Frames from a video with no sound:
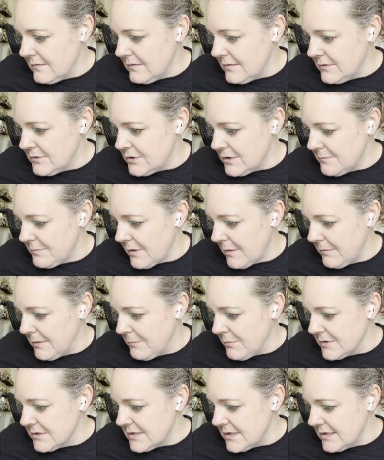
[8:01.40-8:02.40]
I should have probably
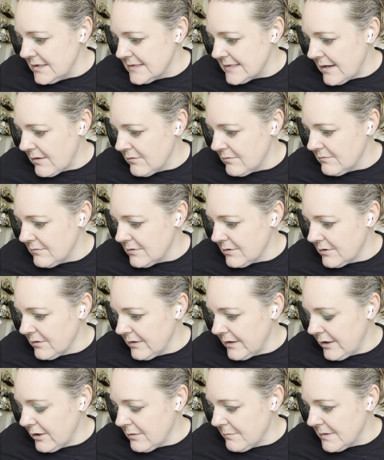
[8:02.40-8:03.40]
printed these out
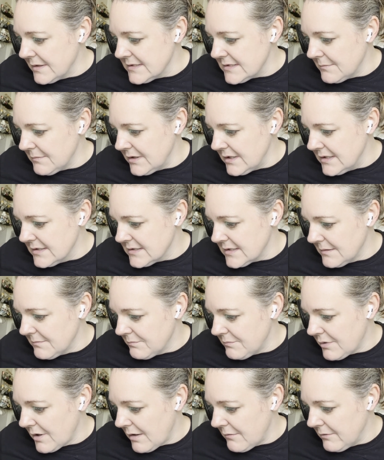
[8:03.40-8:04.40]
earlier, but some of these I'm
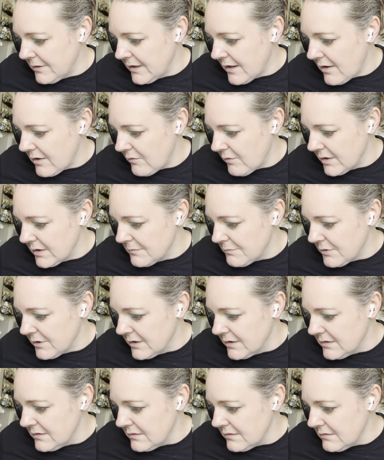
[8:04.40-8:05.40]
probably not going to
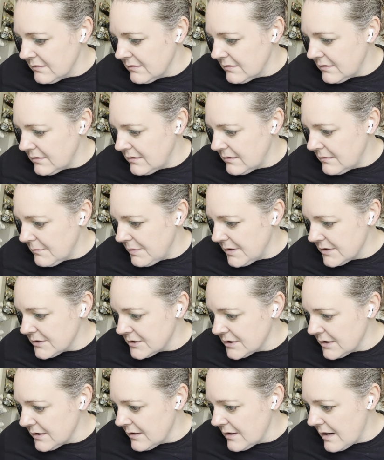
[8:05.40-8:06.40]
print the
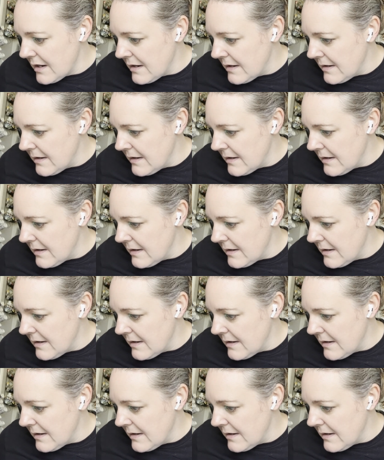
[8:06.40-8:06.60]
picture.